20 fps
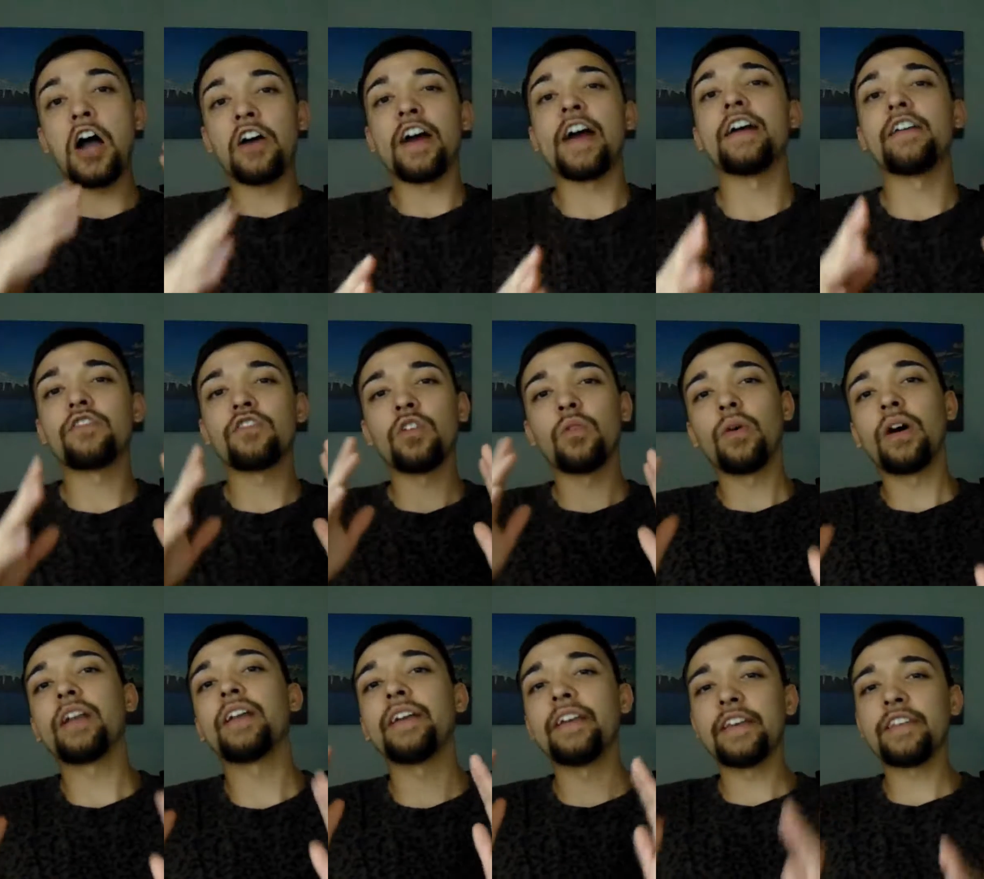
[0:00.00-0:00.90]
All right, so
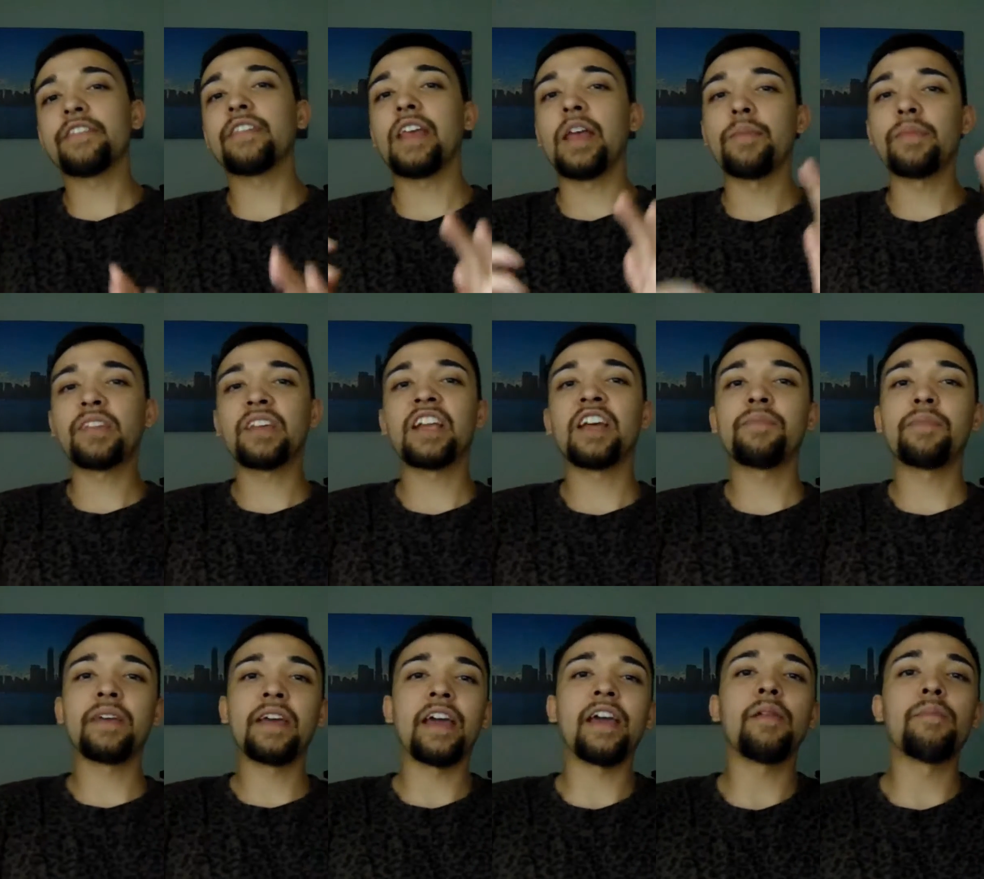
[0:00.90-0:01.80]
what is Amazon
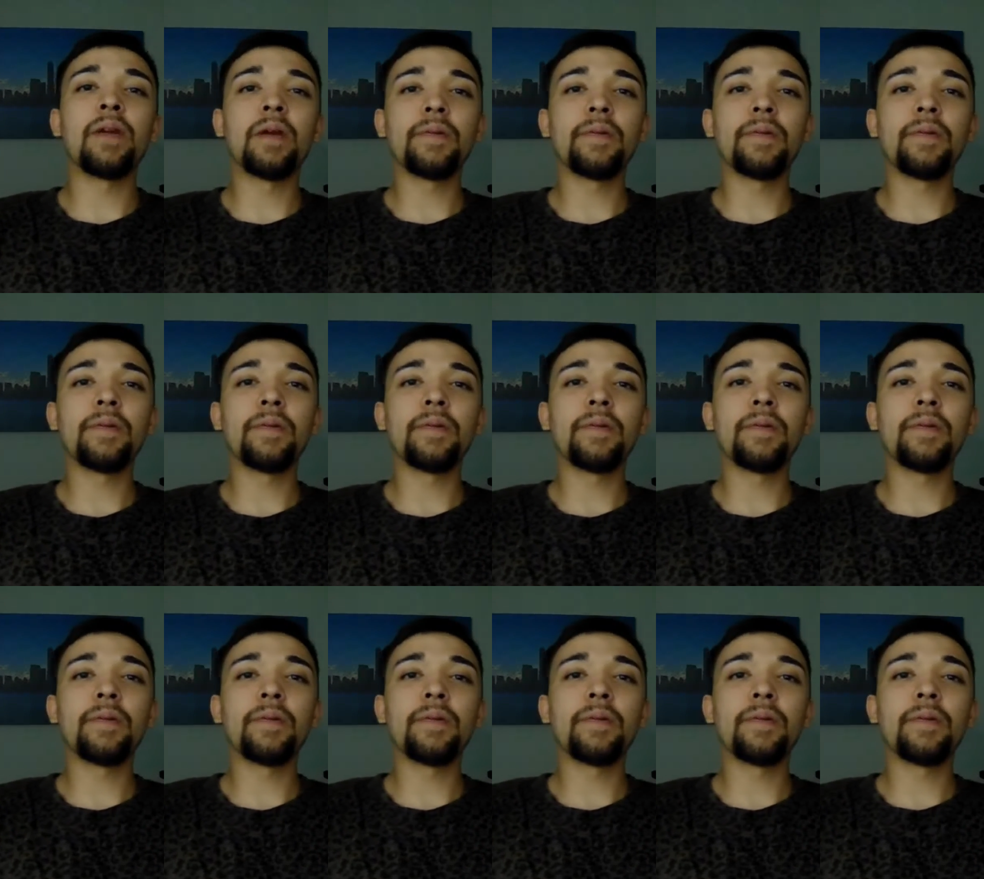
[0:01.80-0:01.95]
F B A?